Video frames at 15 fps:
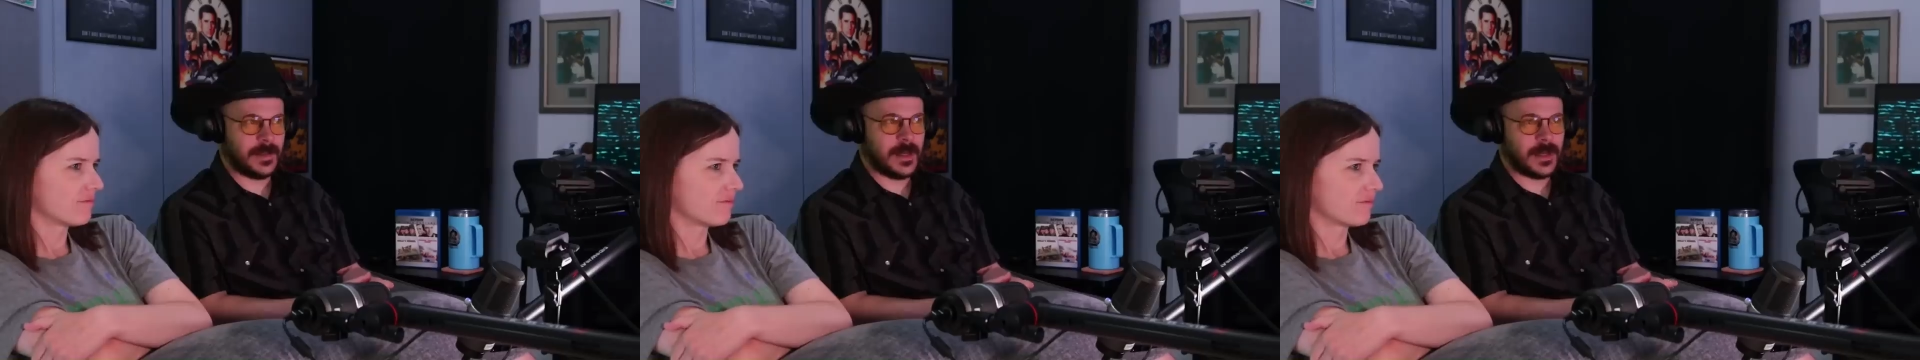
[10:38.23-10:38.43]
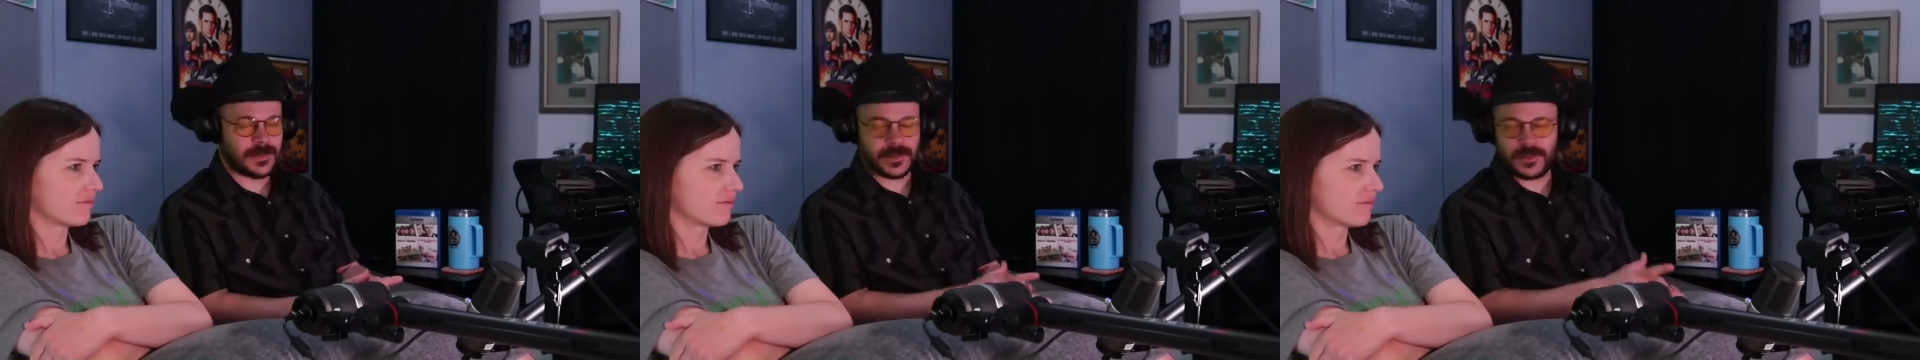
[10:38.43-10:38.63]
Speaker 1: because
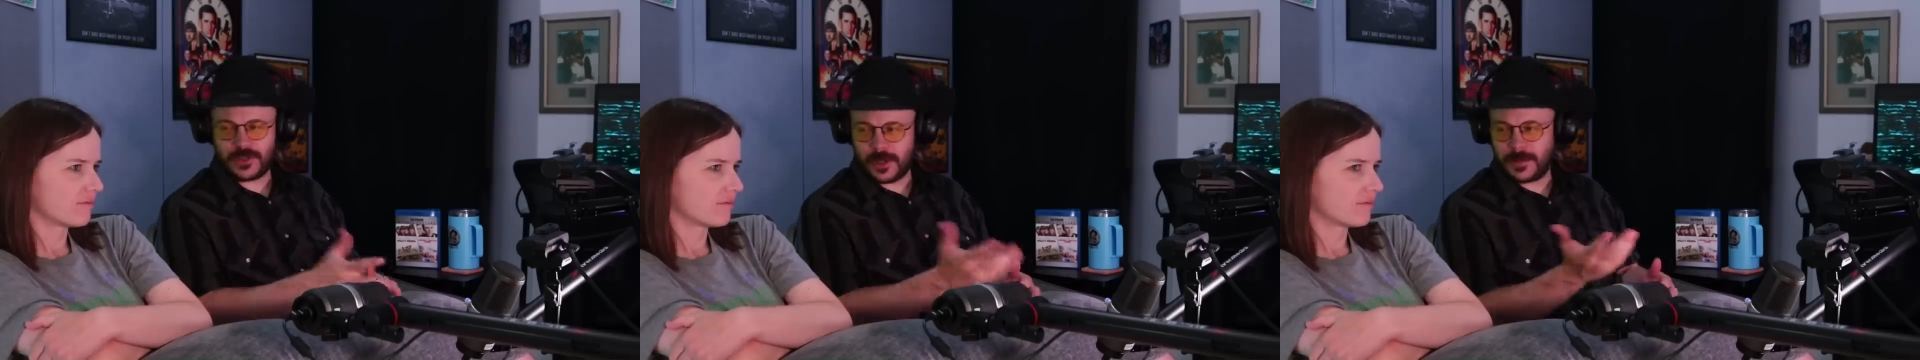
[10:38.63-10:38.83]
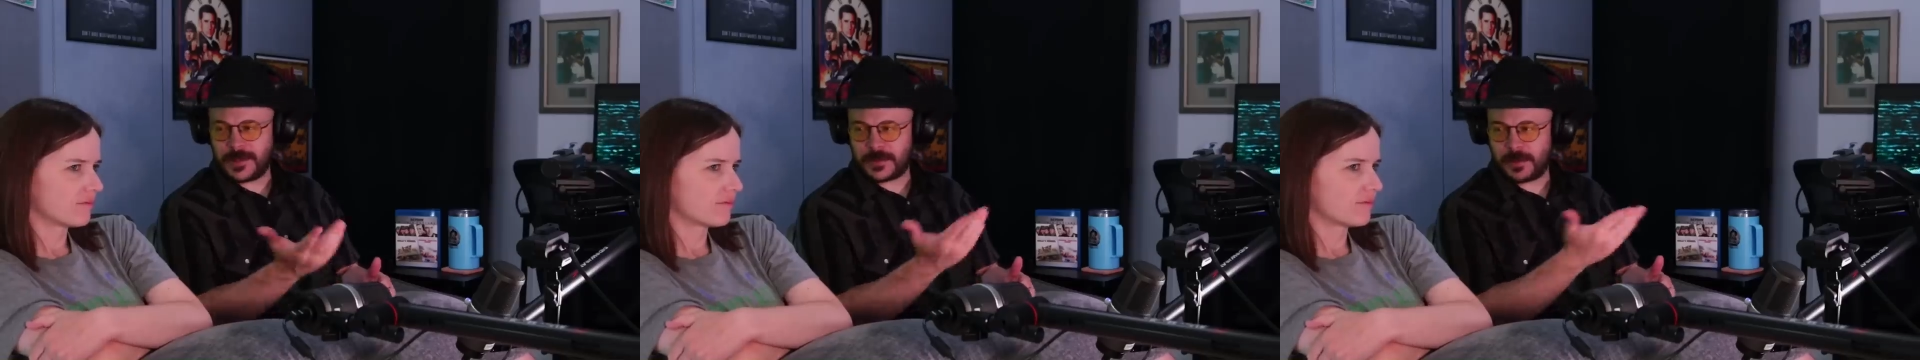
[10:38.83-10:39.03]
the
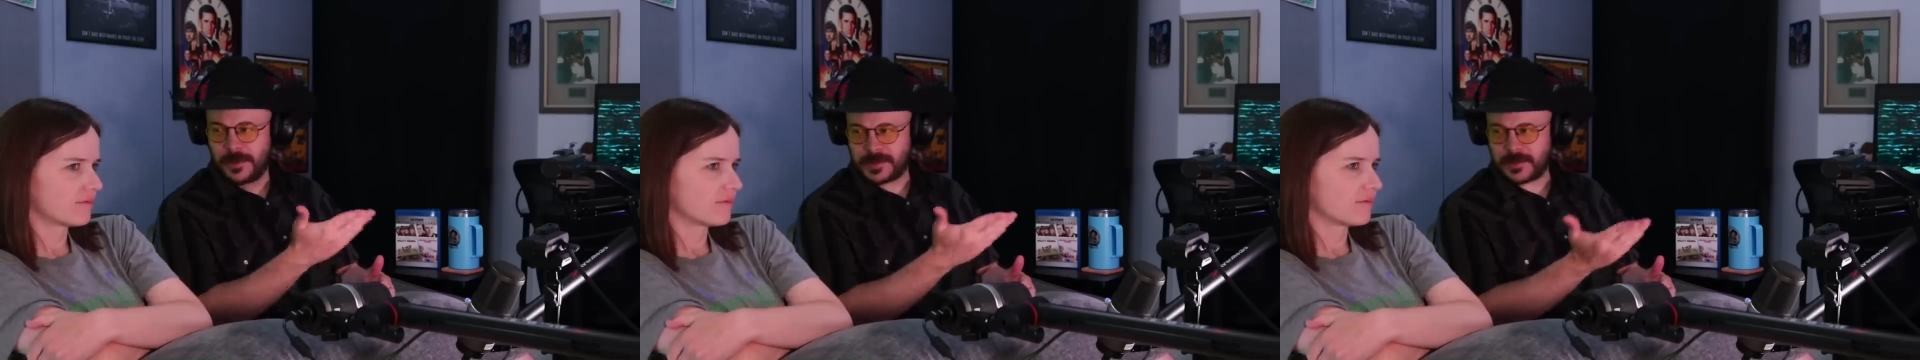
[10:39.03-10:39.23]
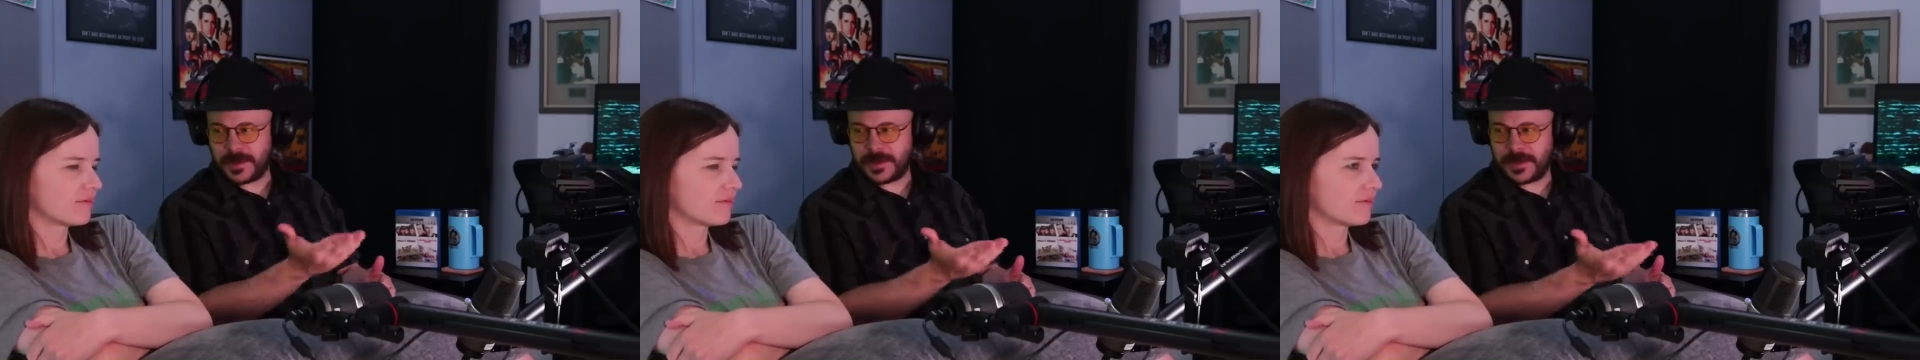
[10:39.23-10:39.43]
Germans were all
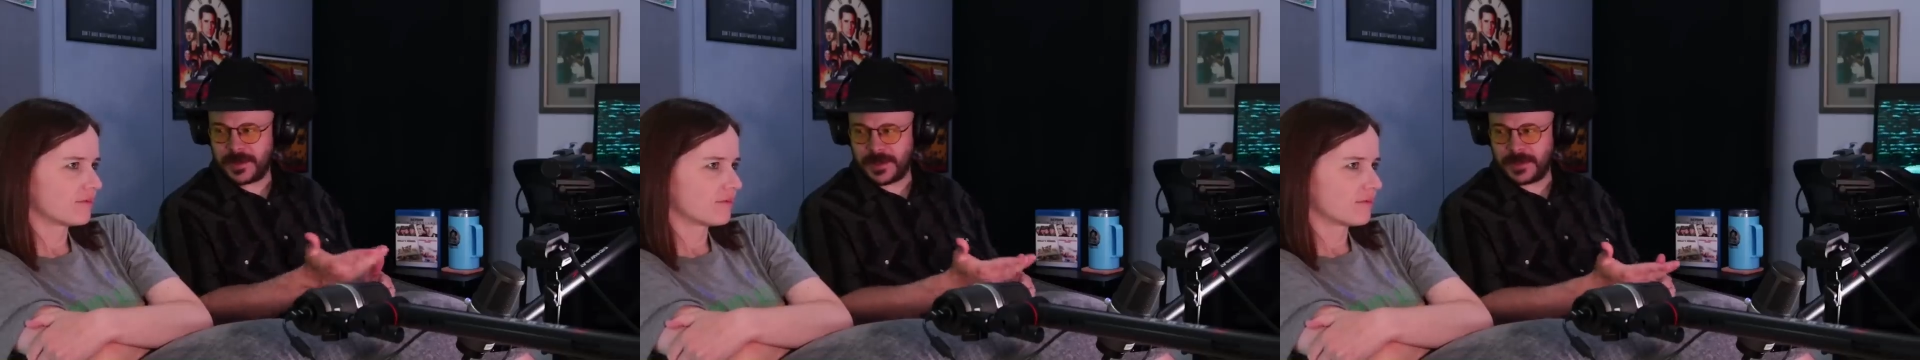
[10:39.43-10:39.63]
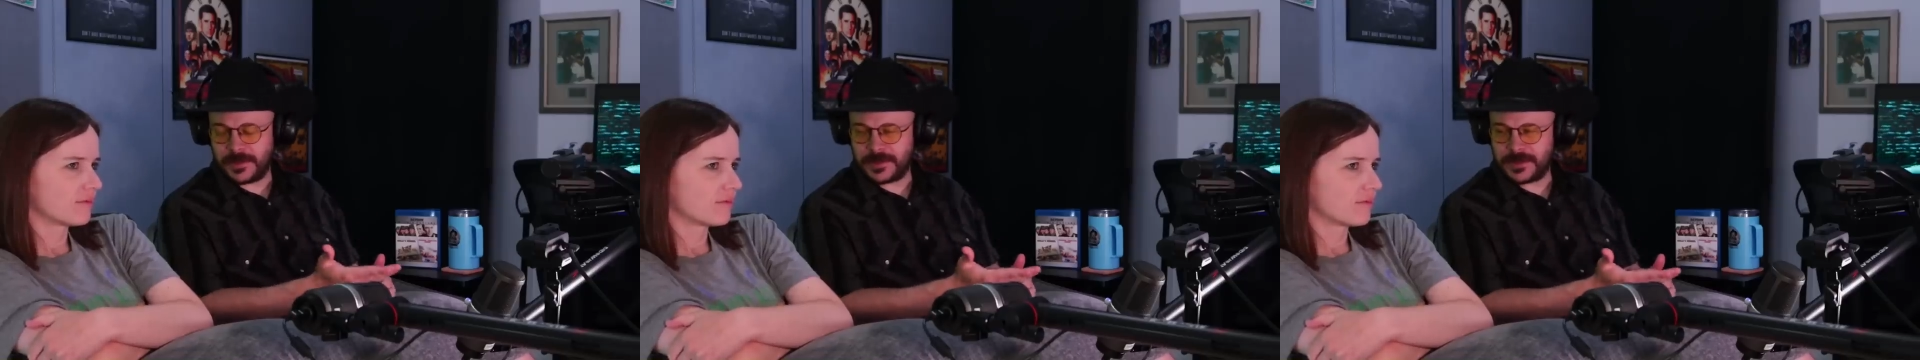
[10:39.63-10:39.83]
speaking
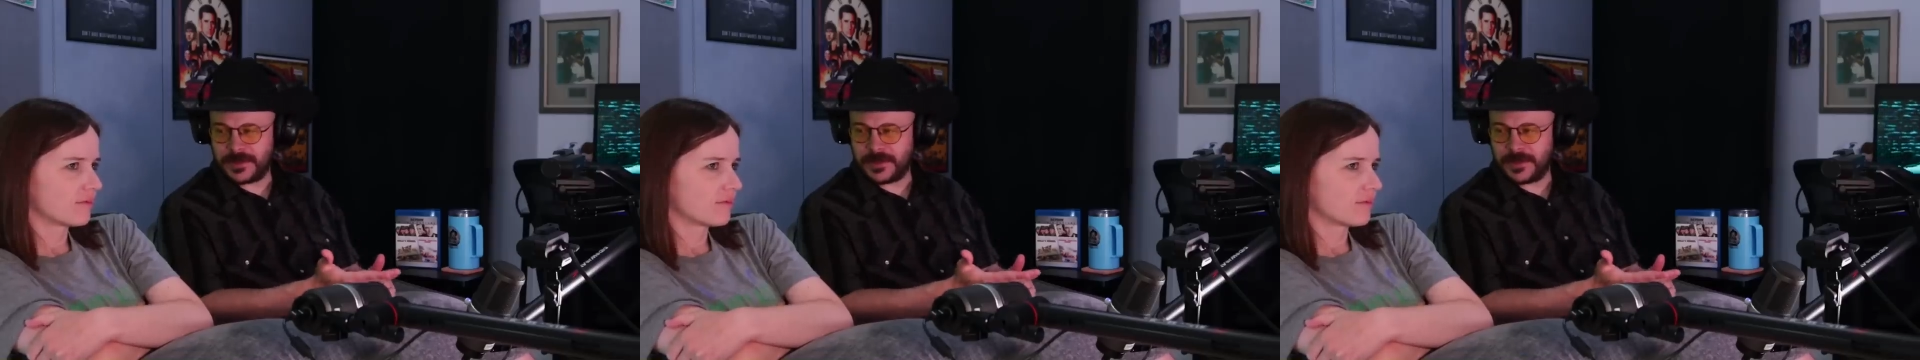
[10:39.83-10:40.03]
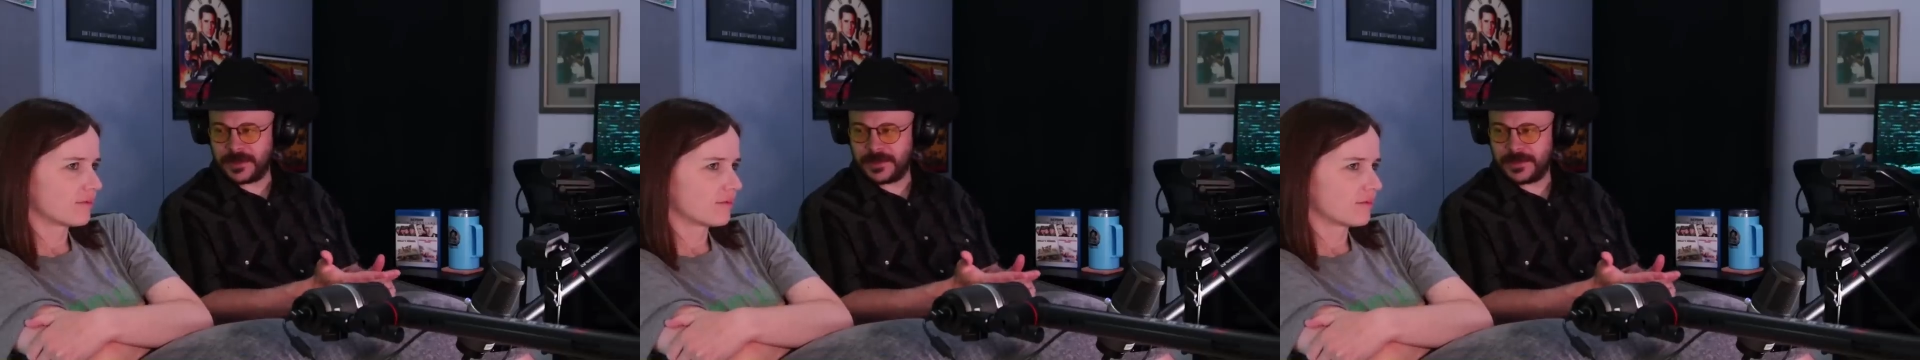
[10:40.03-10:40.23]
English
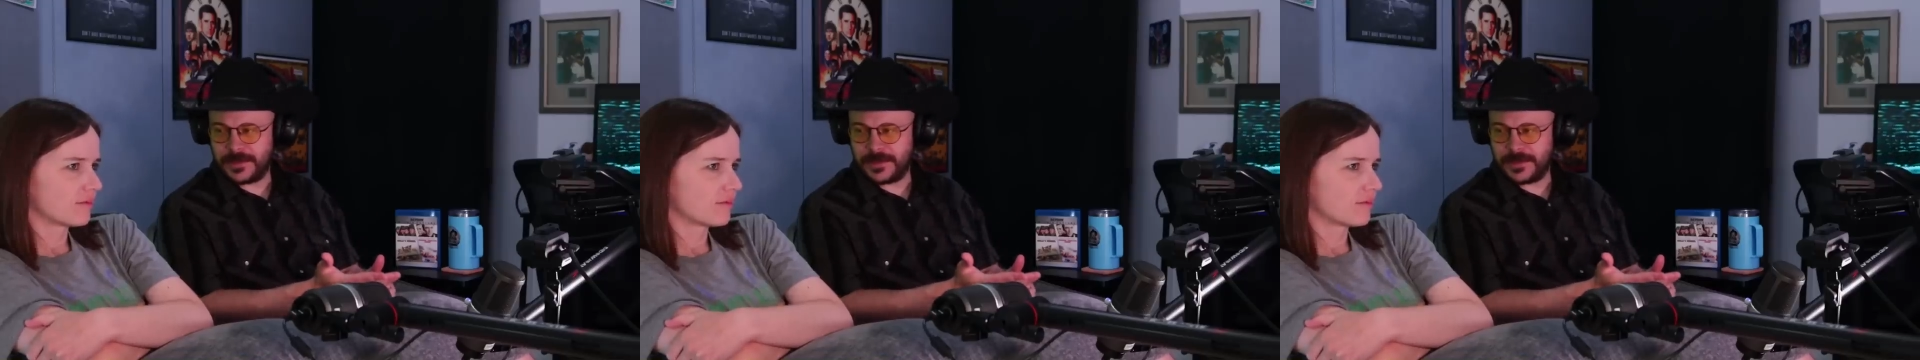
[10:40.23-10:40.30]
too.